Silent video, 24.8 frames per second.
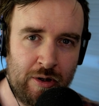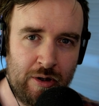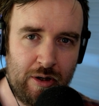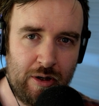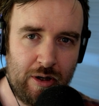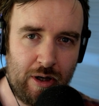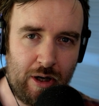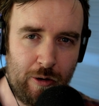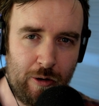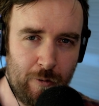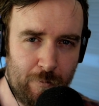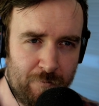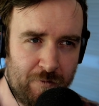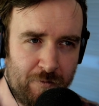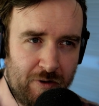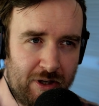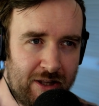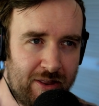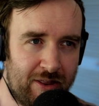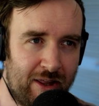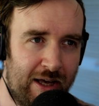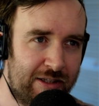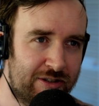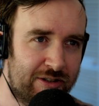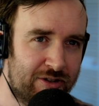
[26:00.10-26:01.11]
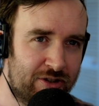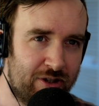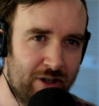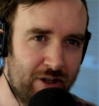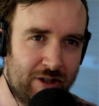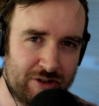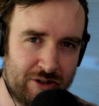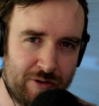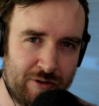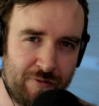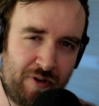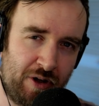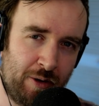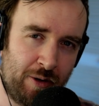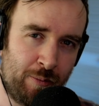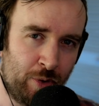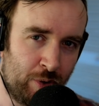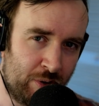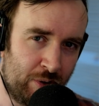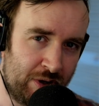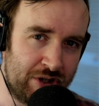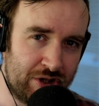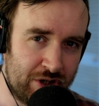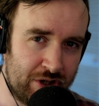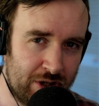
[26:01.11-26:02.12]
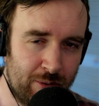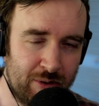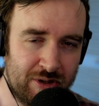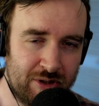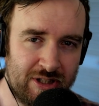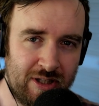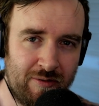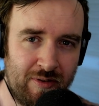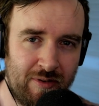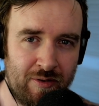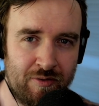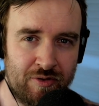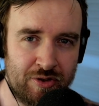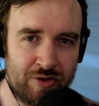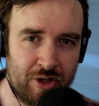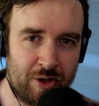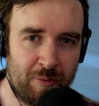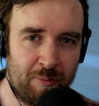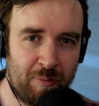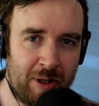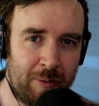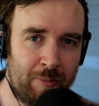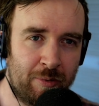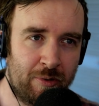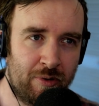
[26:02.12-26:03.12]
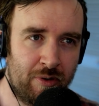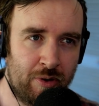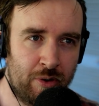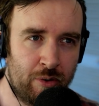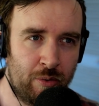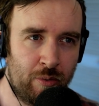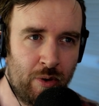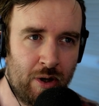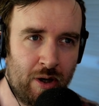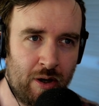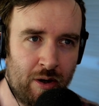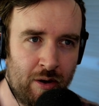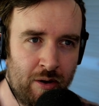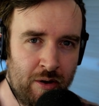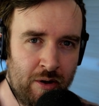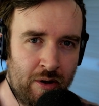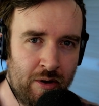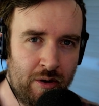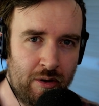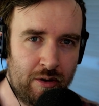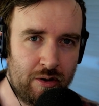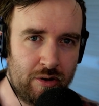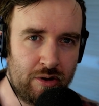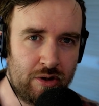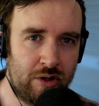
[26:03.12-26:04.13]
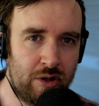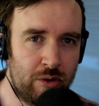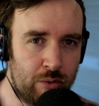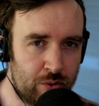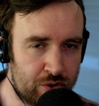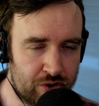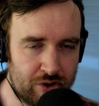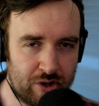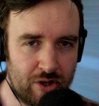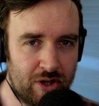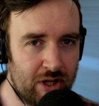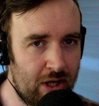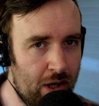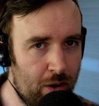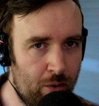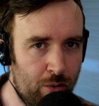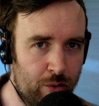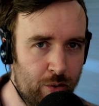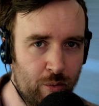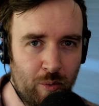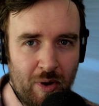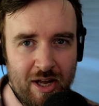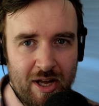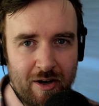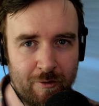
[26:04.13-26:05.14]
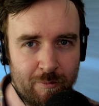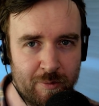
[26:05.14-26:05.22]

hopefully that starts to feel more intuitive even to the people who are used to the old way of